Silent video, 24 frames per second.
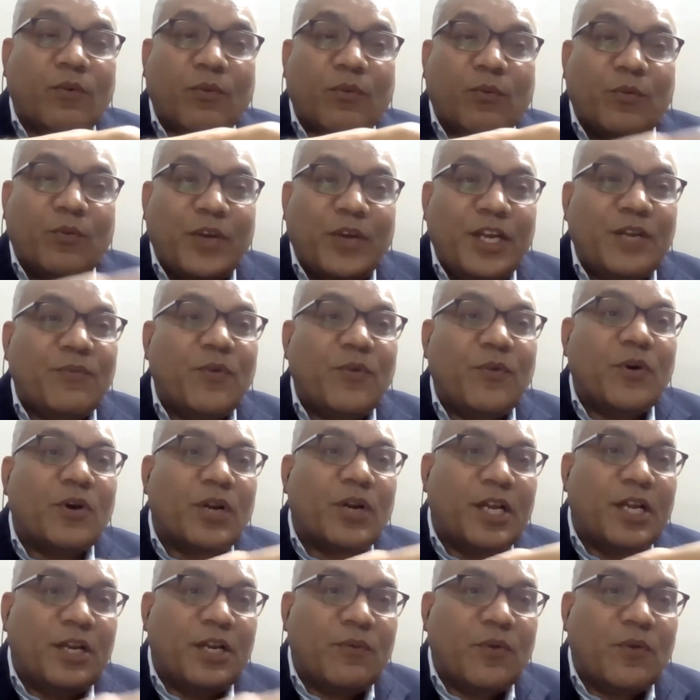wait for
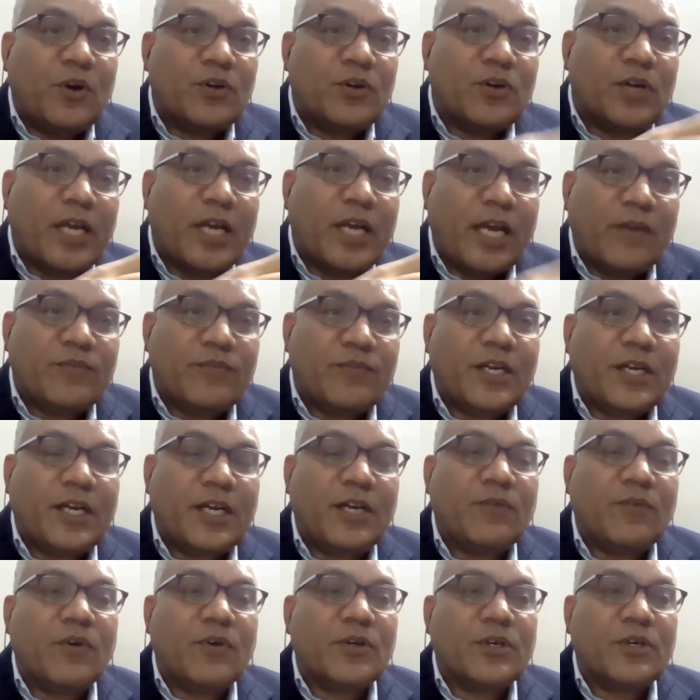rainwater, have the
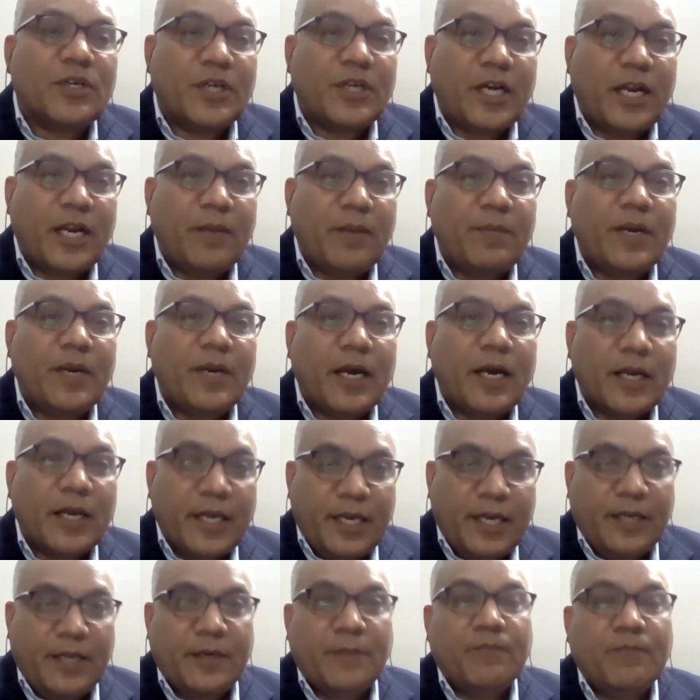rainwater trap.
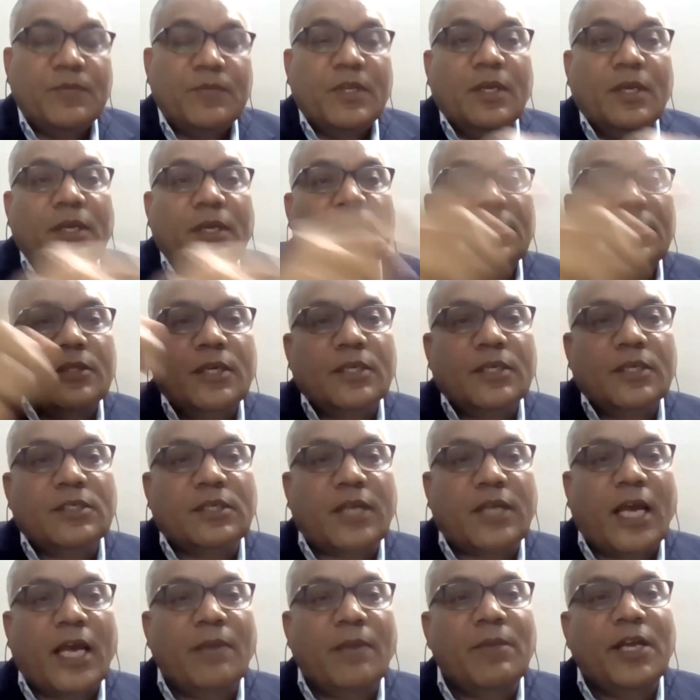Again, the
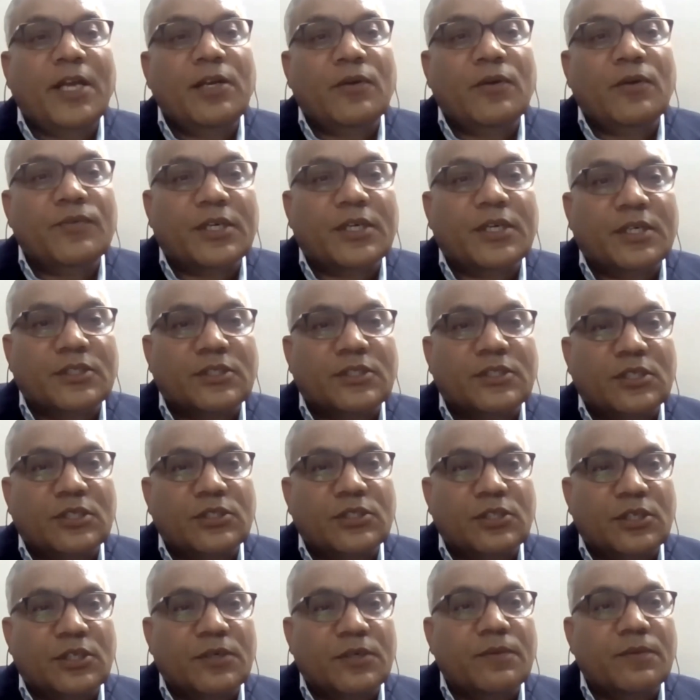timeline of the
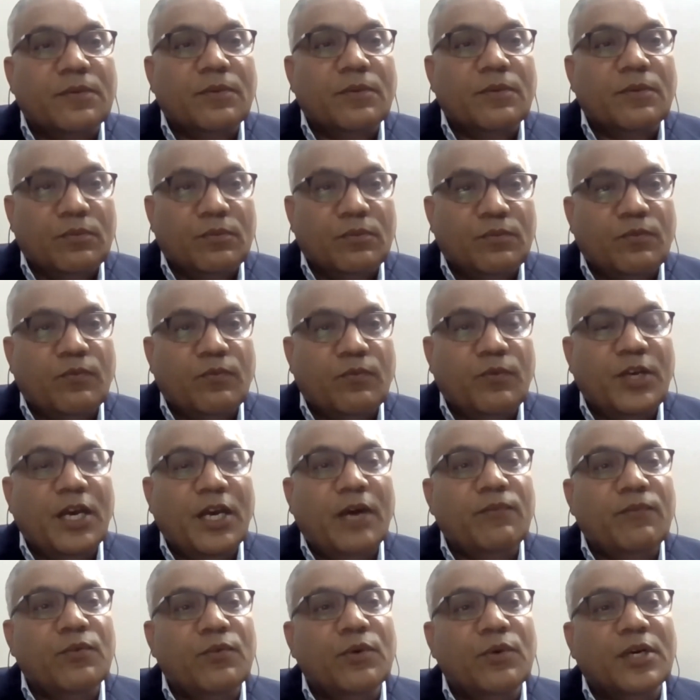construction, we
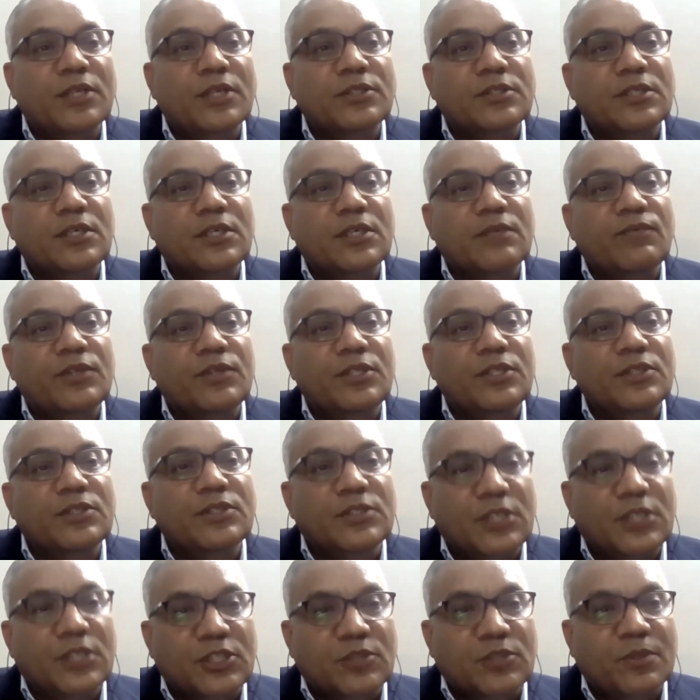have to construct within
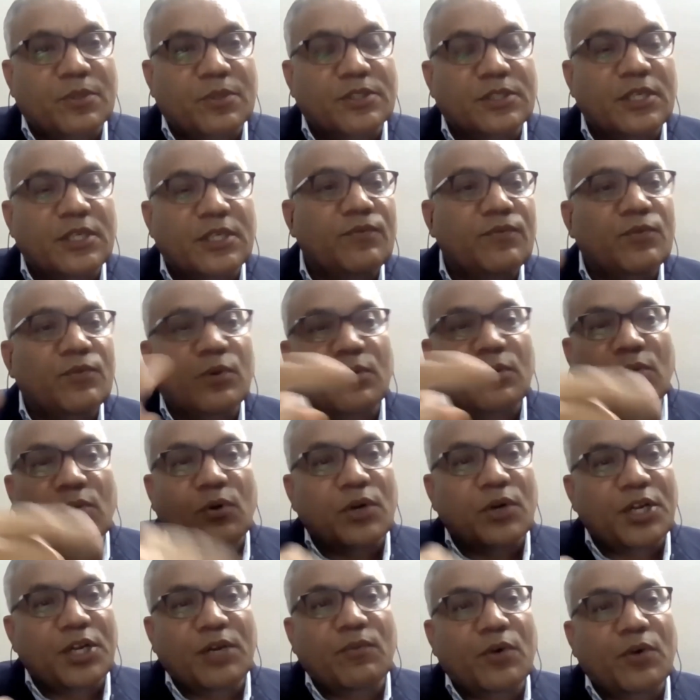6 months. And if
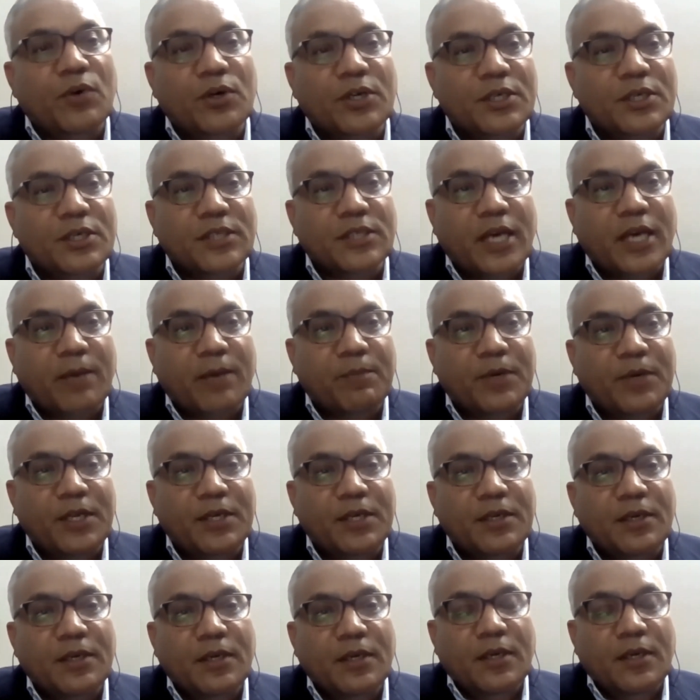no rainwater is
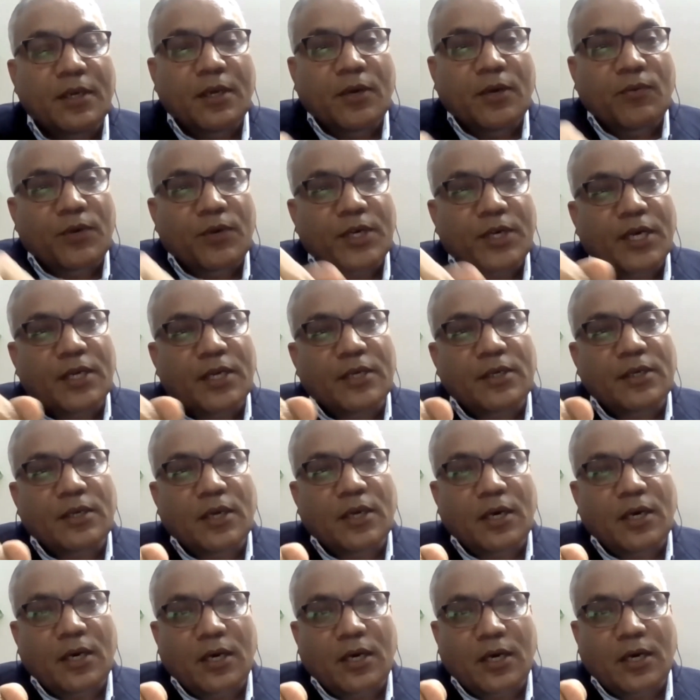happening, we can,
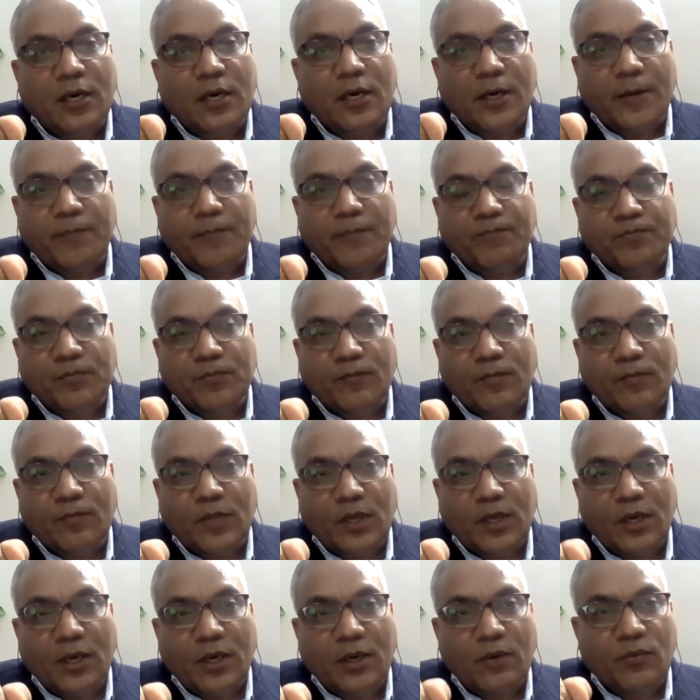
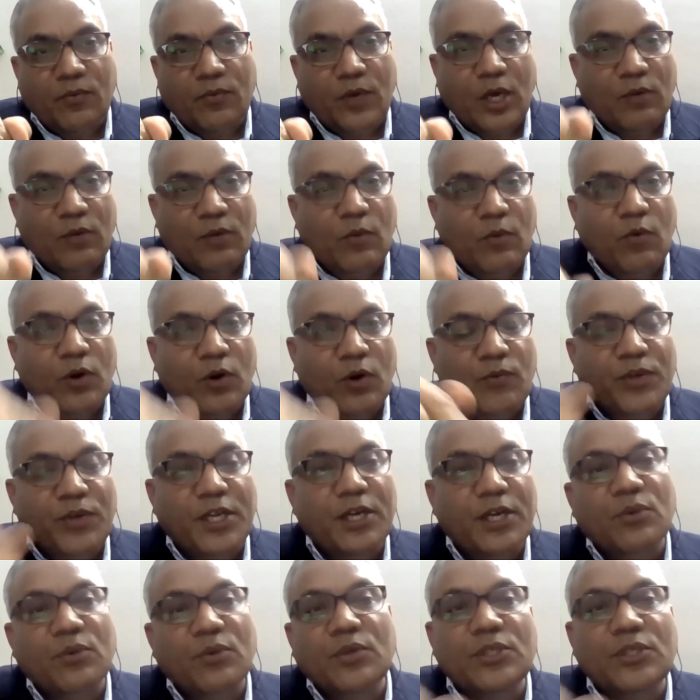what we
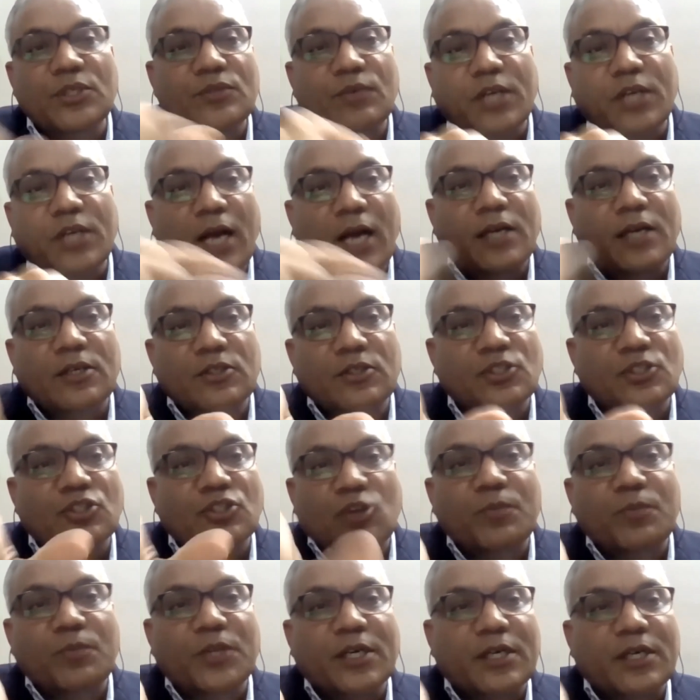can do is, we can't
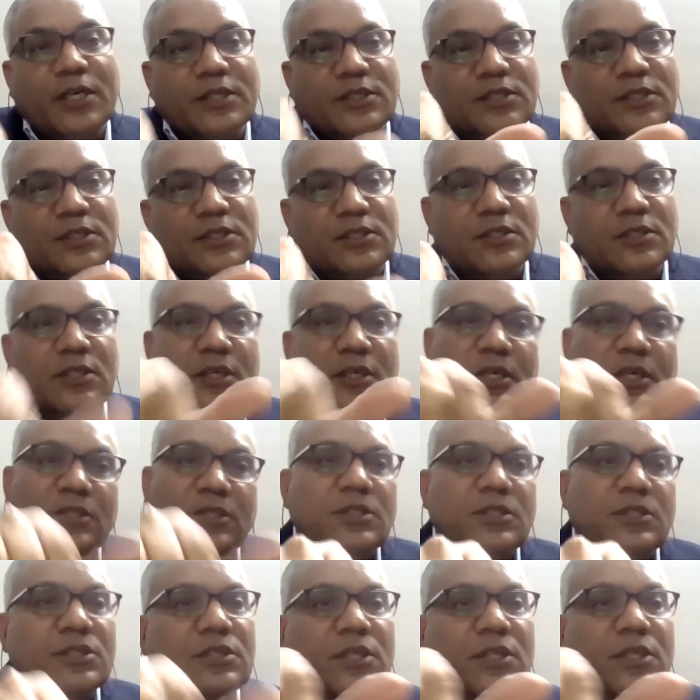stop the construction. The
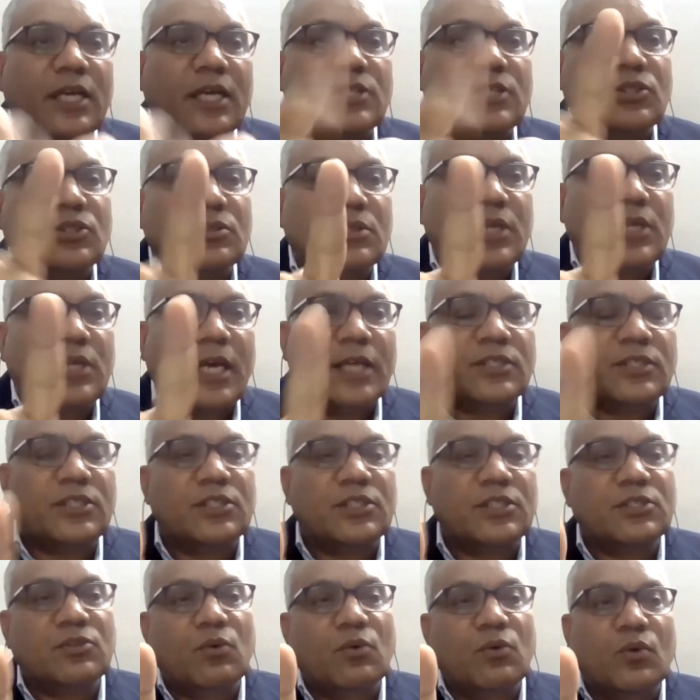construction has
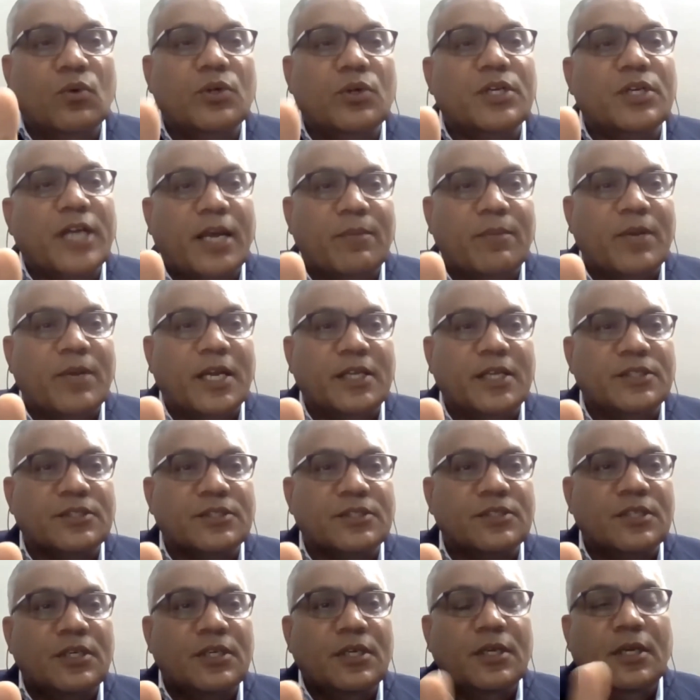this own timelines.
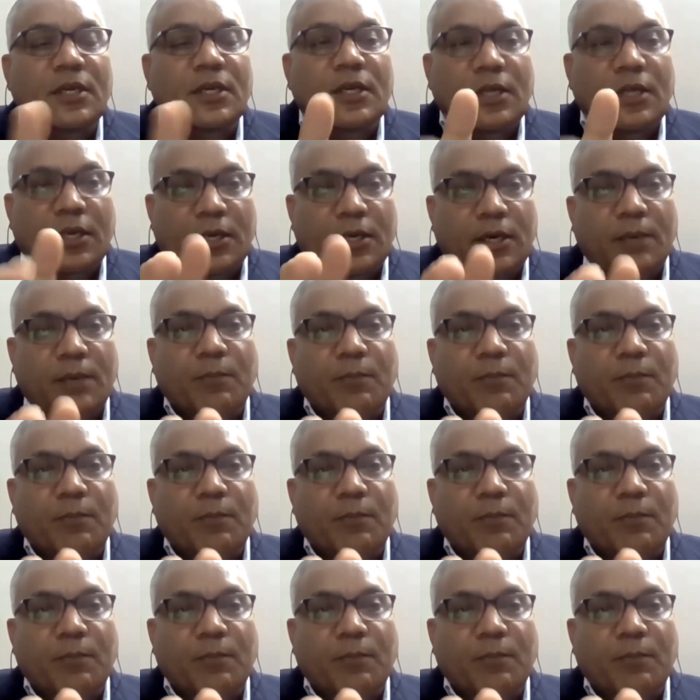Right.